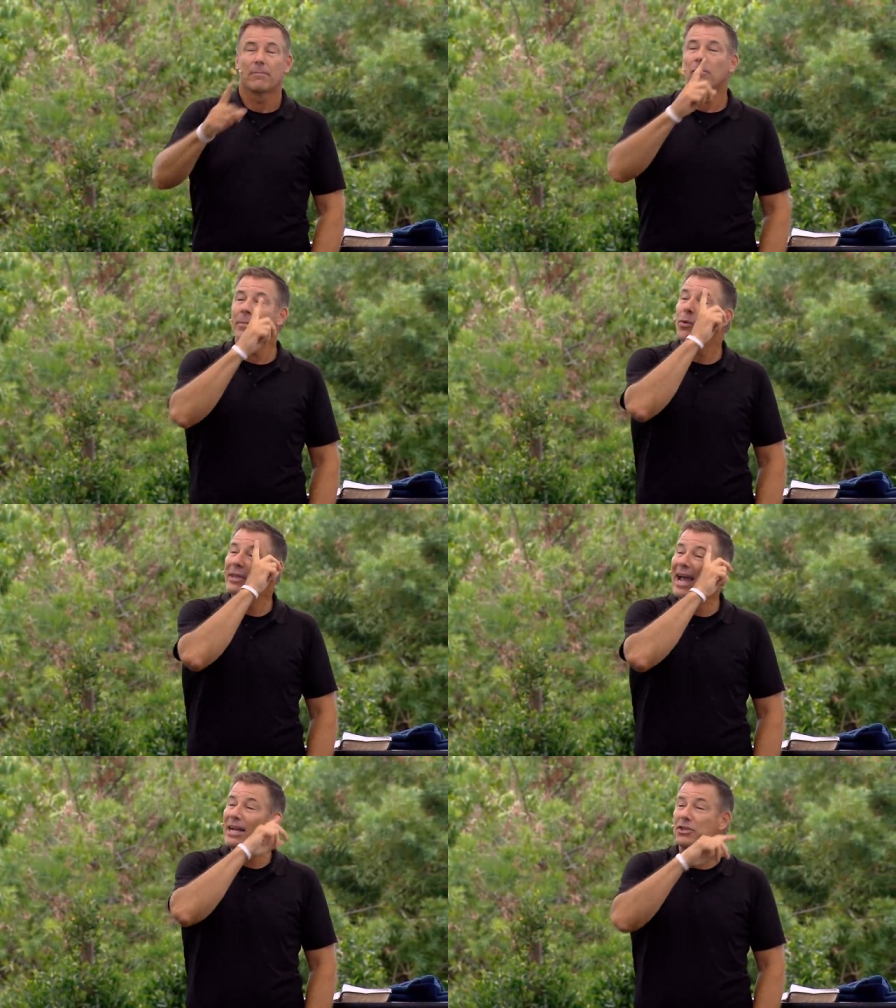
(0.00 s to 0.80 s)
Remember when
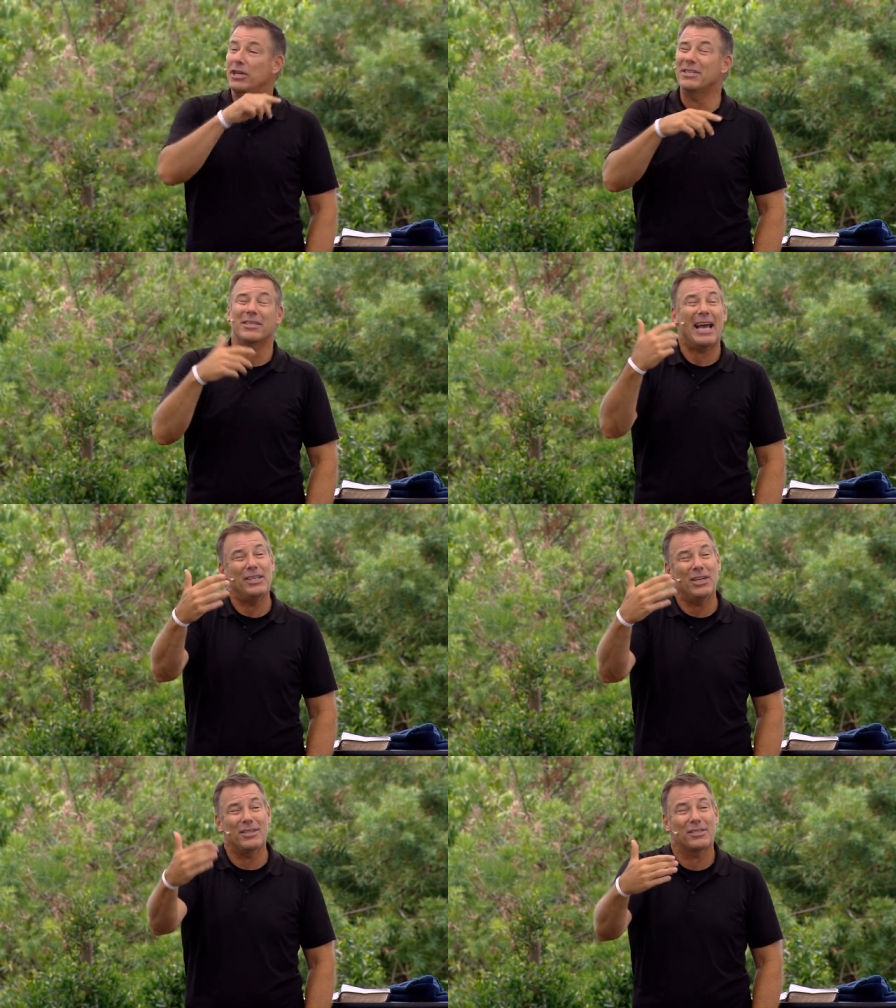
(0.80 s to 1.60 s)
they asked Jesus, Hey,
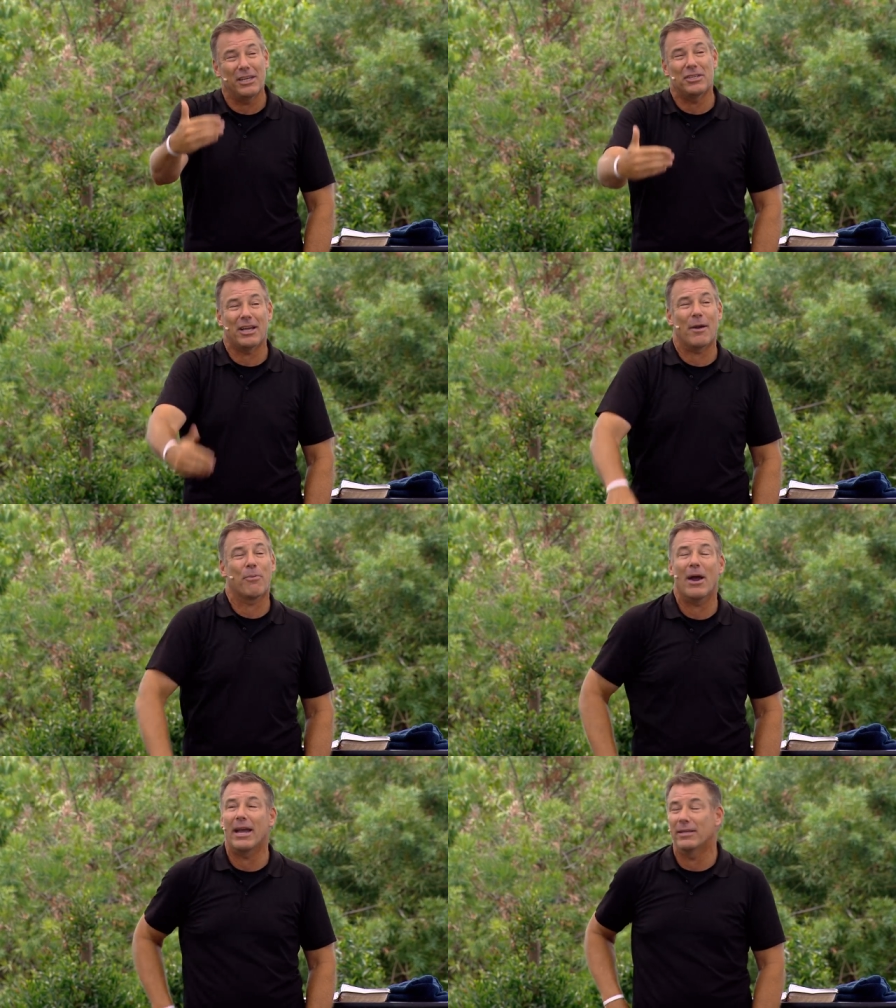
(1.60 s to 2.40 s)
Jesus, teach us how to
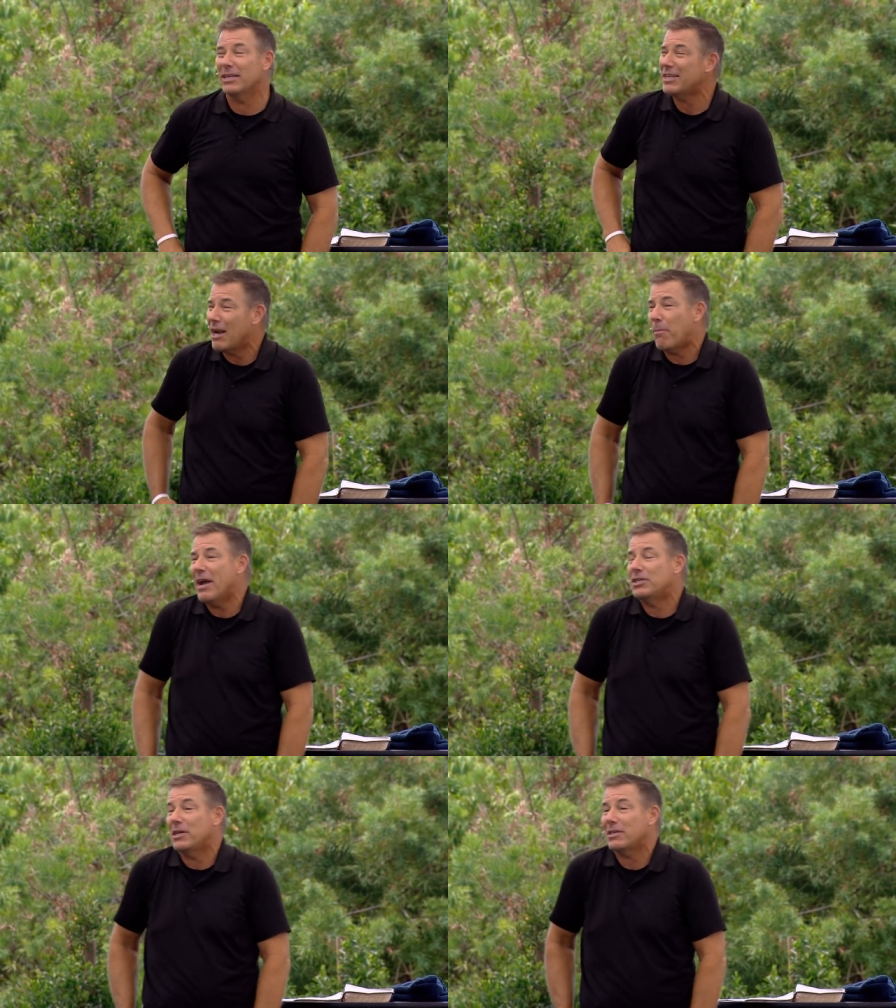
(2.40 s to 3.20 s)
pray. Teach us how to pray,
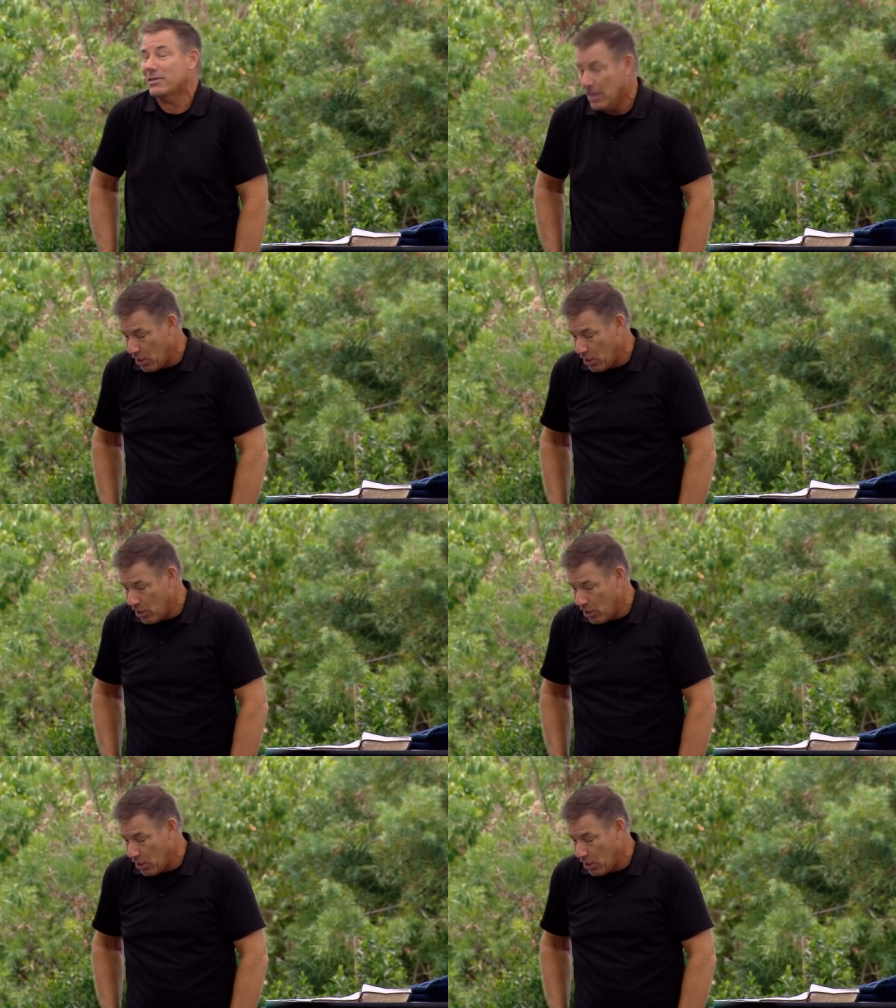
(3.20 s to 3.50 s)
Jesus.